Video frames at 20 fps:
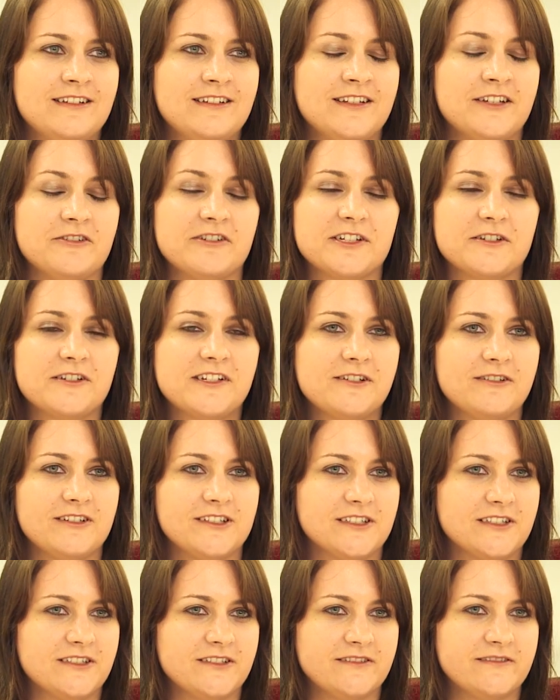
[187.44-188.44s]
There is also a
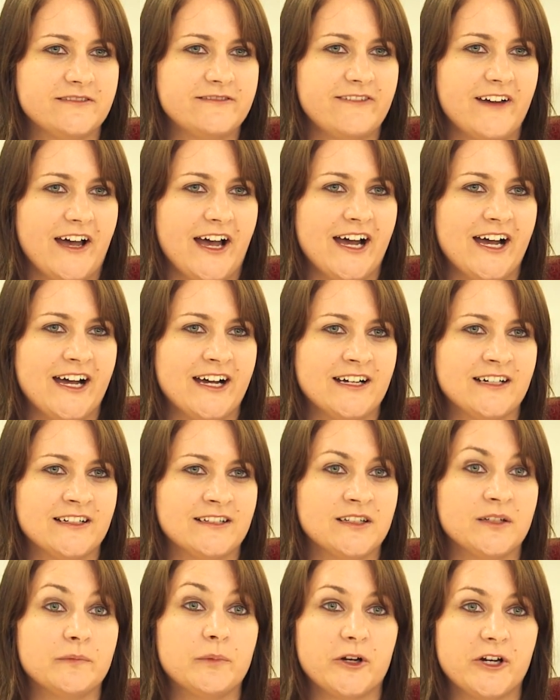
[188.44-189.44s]
lot of
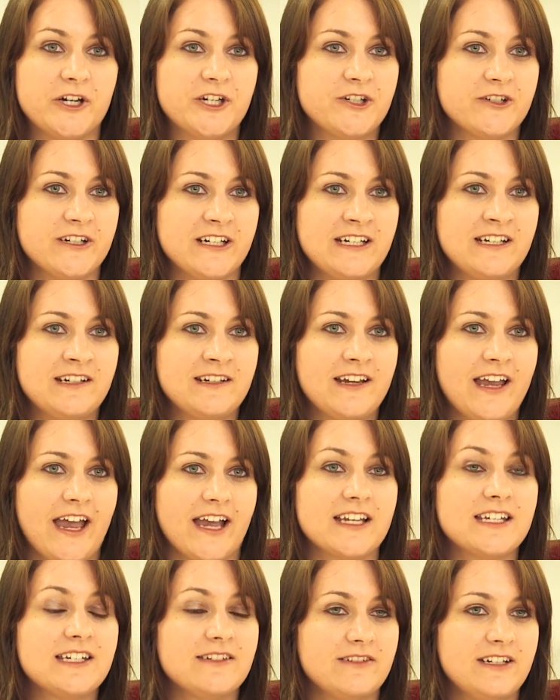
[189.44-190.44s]
laboratory
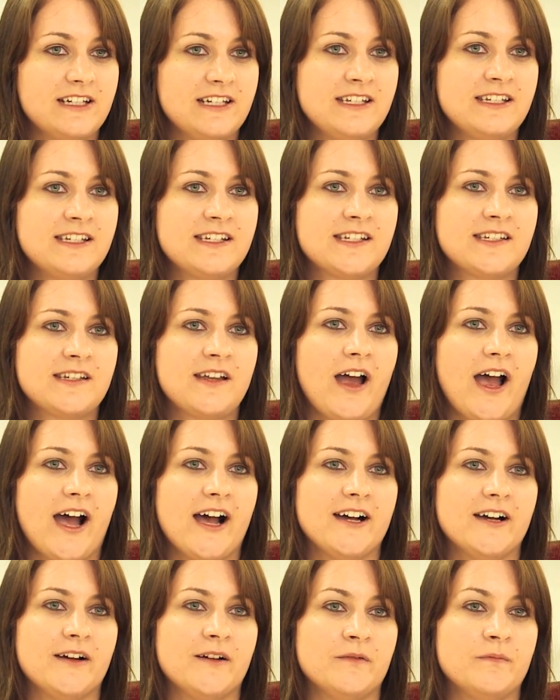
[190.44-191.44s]
activities
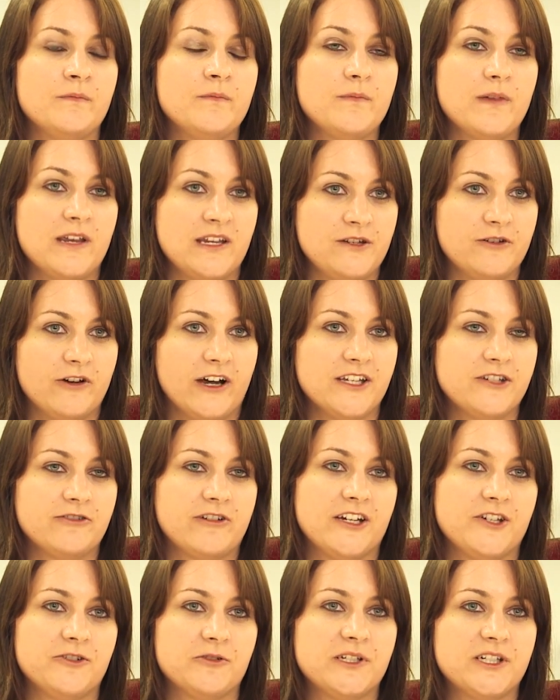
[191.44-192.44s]
in your
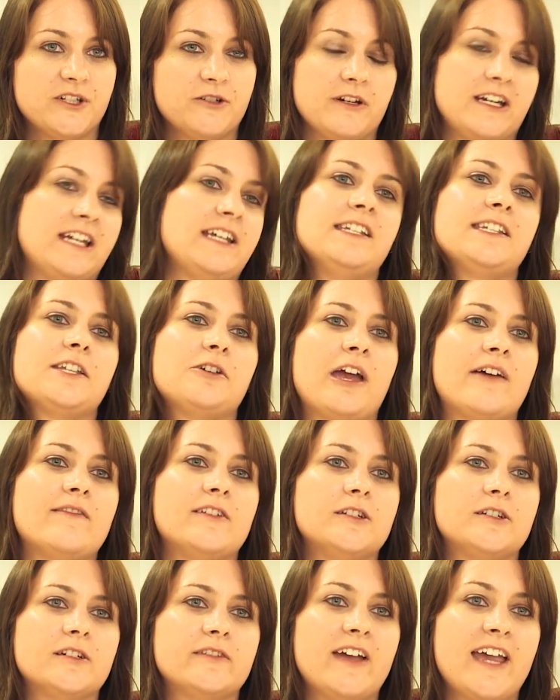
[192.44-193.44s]
undergraduate degree, so you have a
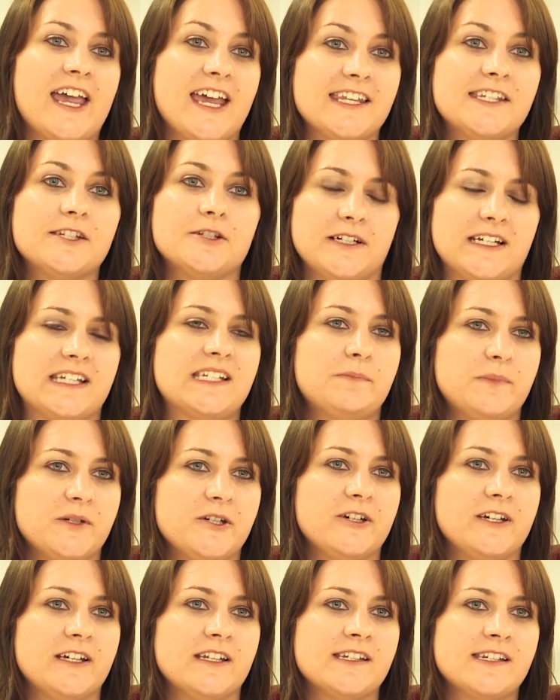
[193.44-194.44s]
lot of hands-on
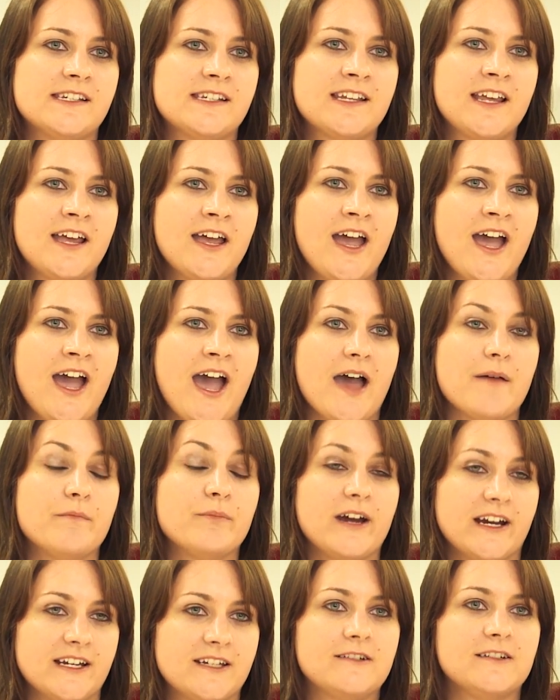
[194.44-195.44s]
experience and
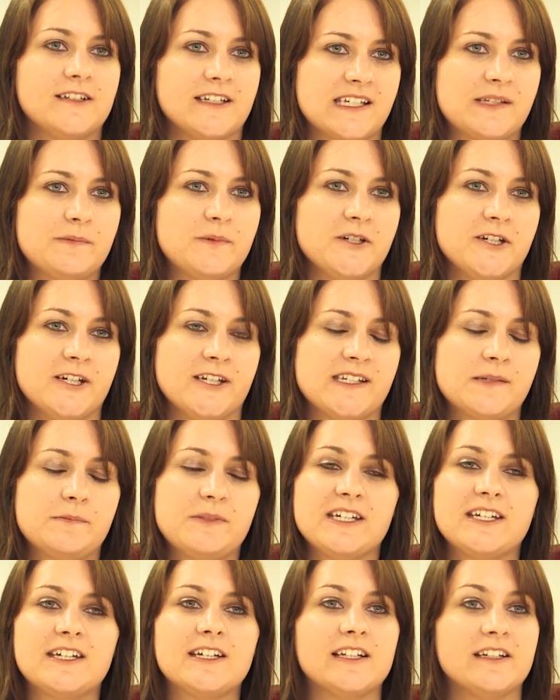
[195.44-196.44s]
practical experience,
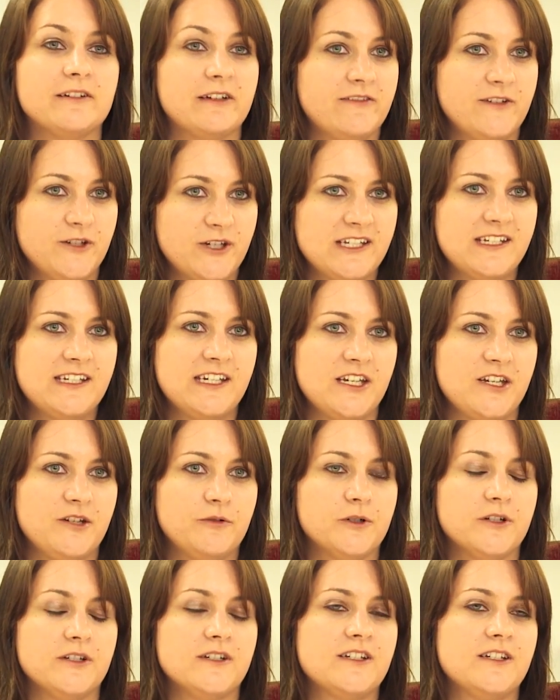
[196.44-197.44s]
particularly if you continue
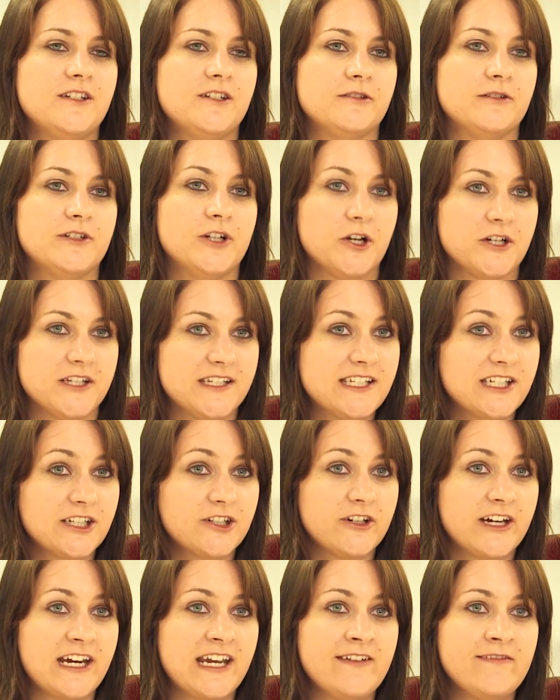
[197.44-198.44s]
on to do an honours
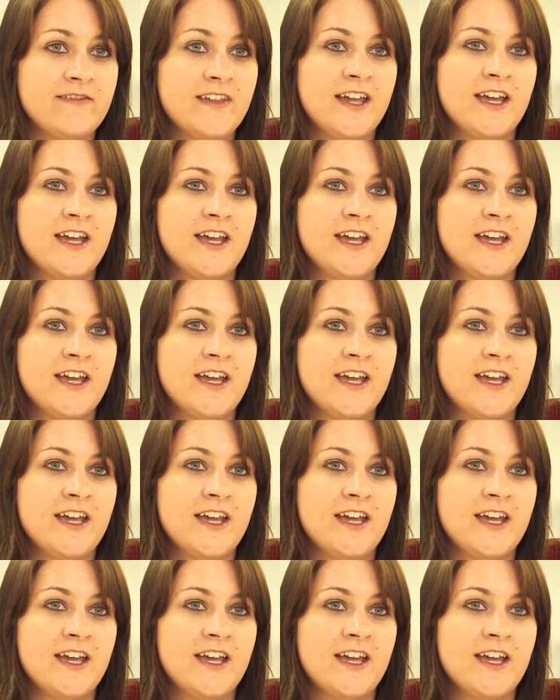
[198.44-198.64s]
degree.